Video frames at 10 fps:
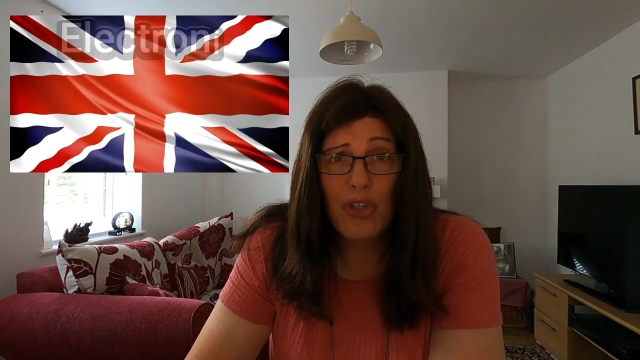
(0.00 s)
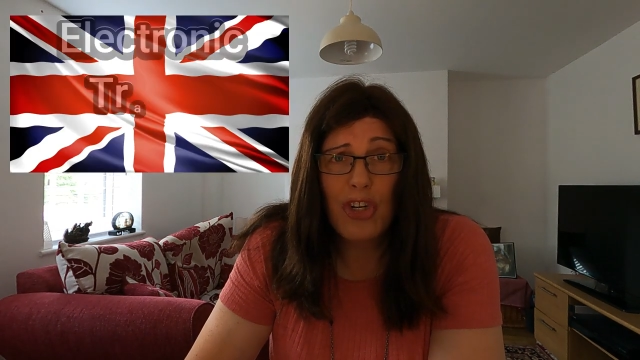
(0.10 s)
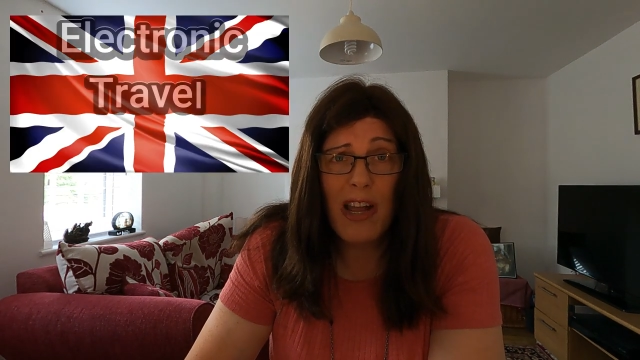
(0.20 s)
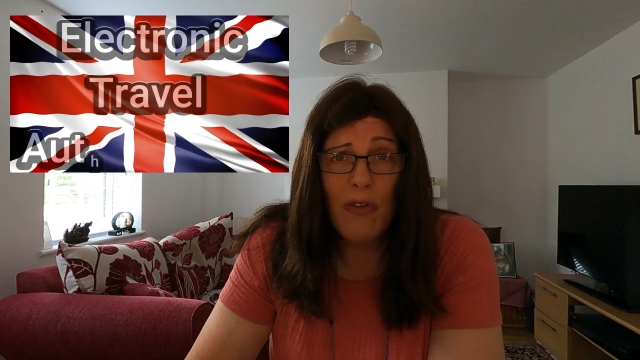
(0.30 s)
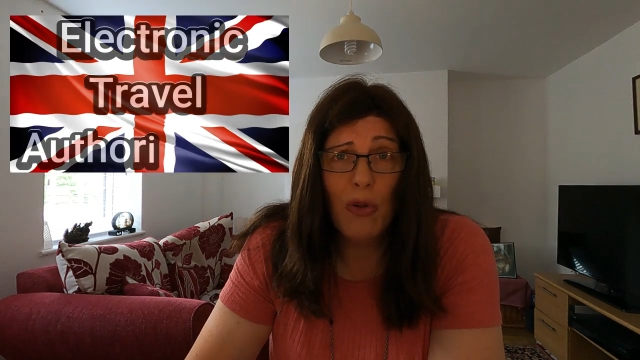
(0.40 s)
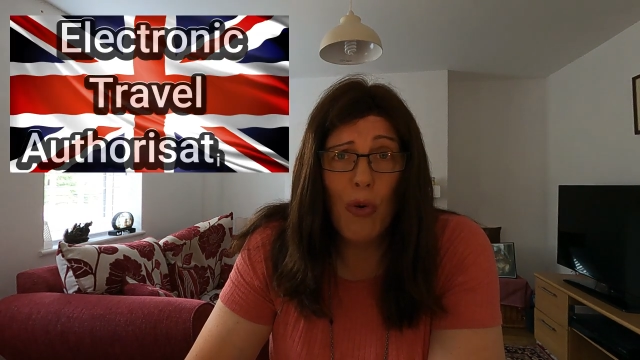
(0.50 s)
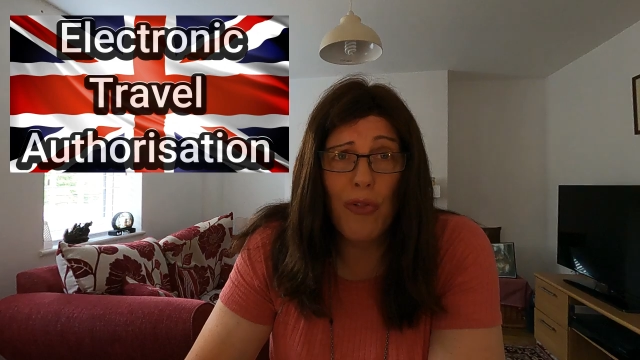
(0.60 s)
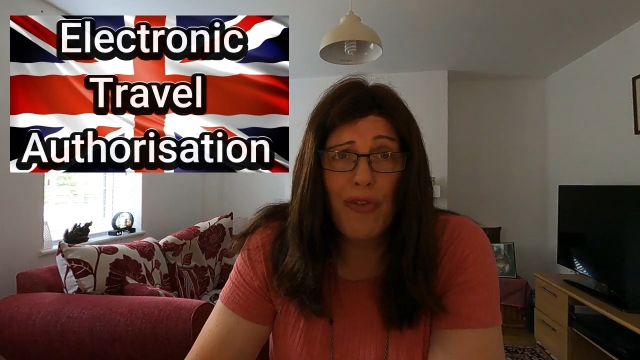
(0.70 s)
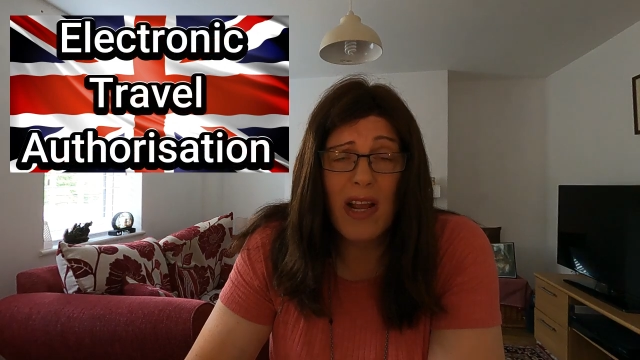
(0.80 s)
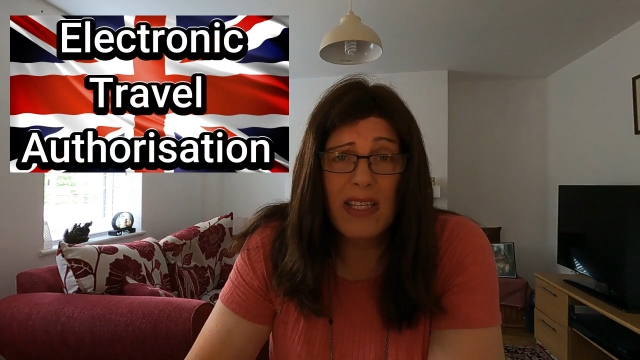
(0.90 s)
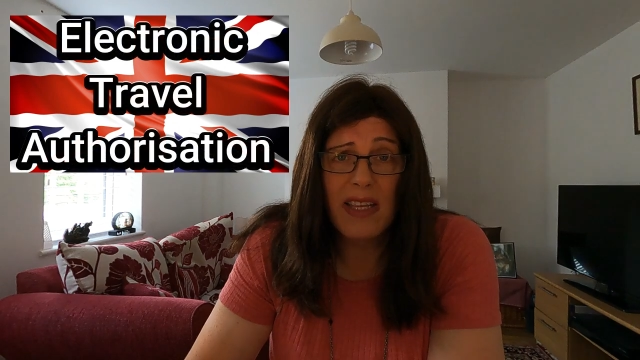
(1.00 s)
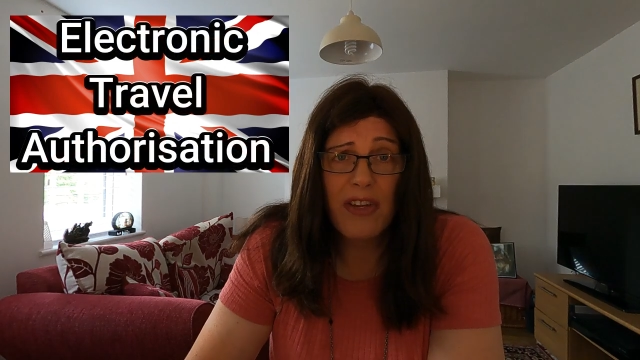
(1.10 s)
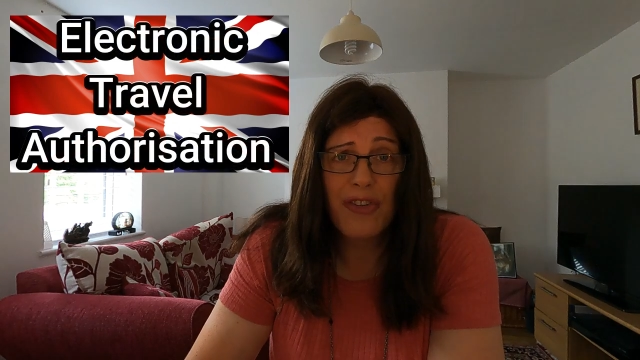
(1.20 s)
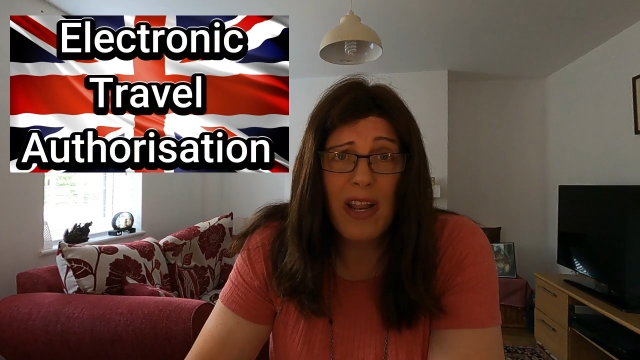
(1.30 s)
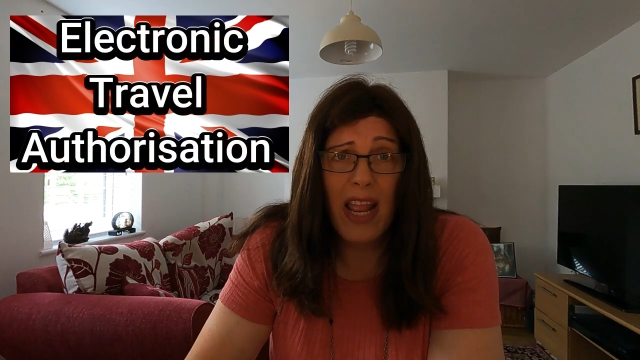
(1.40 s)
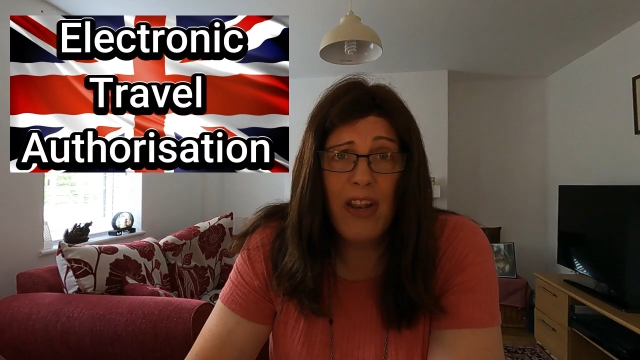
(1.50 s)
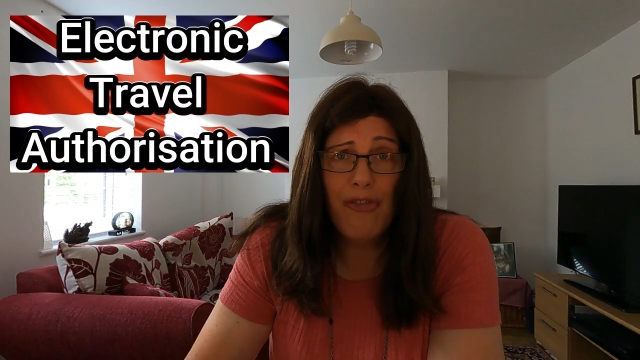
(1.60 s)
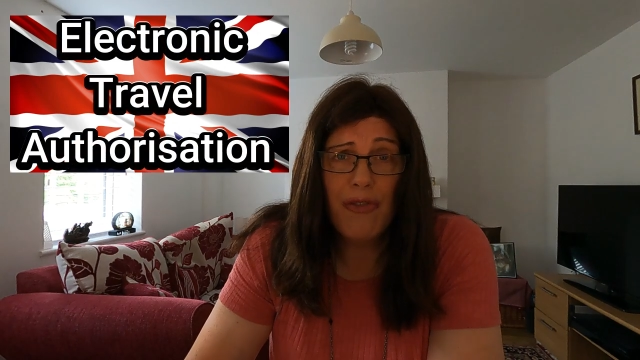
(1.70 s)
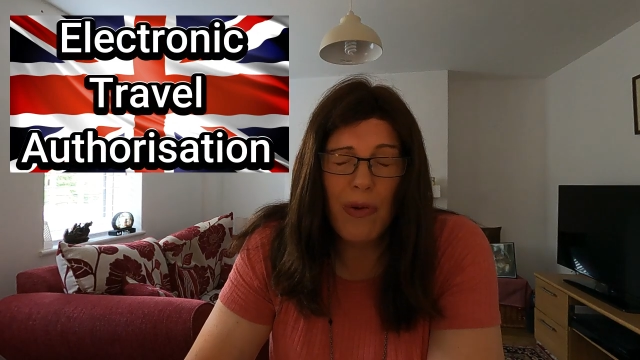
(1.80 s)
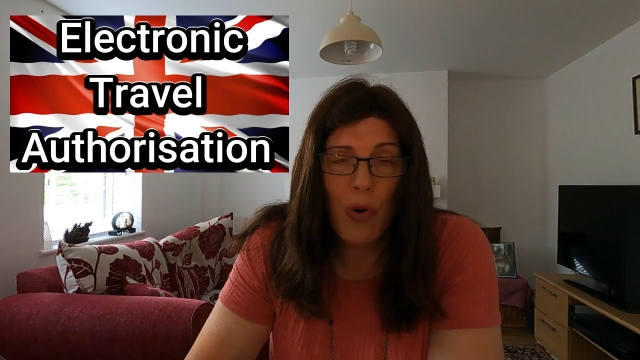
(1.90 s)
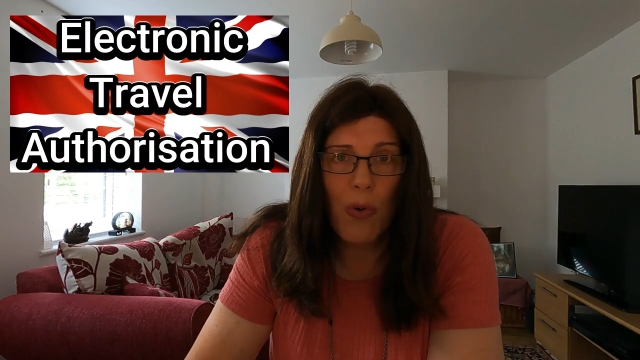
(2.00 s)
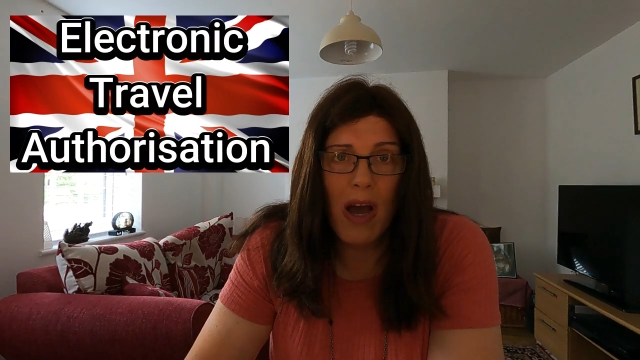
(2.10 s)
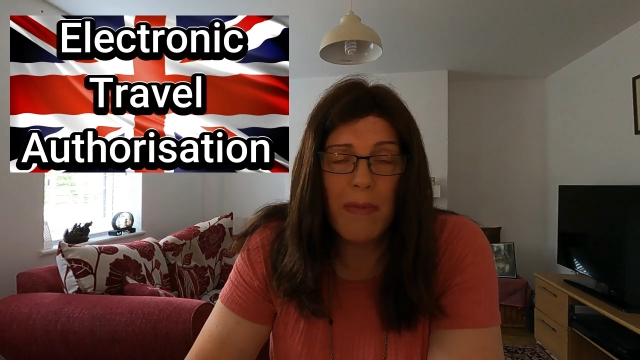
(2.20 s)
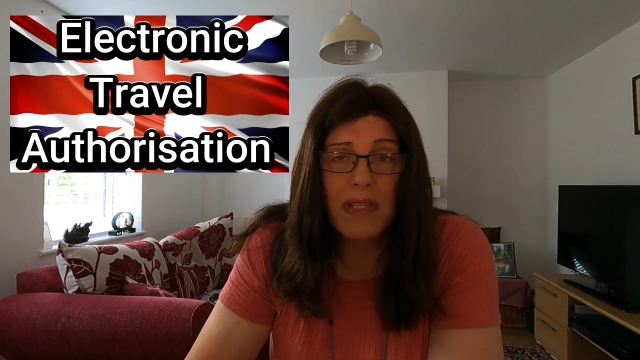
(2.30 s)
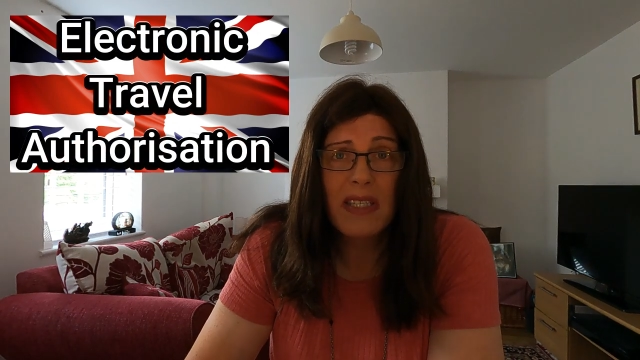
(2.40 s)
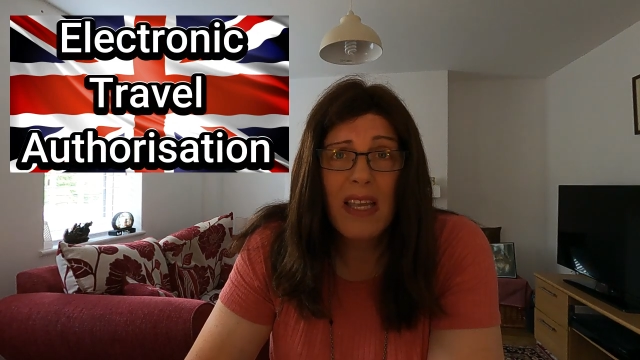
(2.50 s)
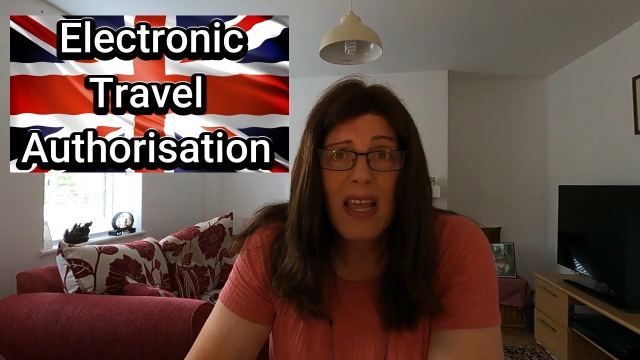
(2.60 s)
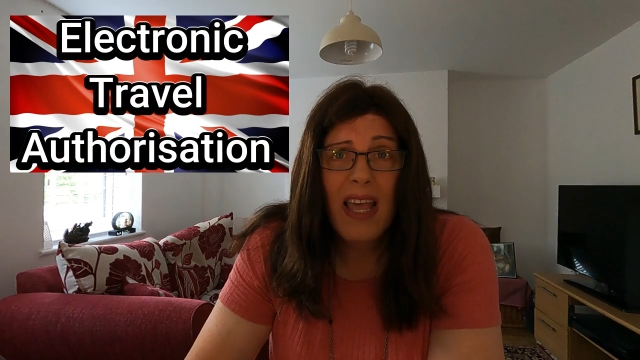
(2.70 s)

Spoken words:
travel authorisation entry requirement